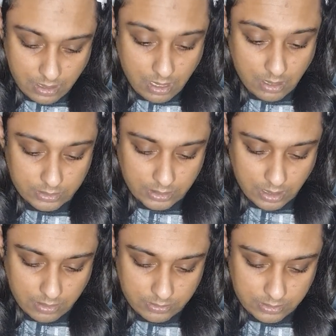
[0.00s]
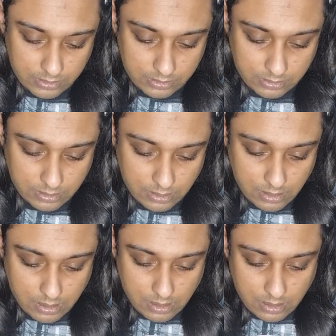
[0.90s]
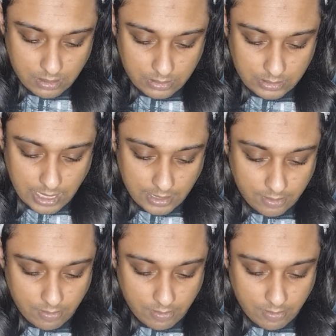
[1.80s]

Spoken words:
curtains closed day and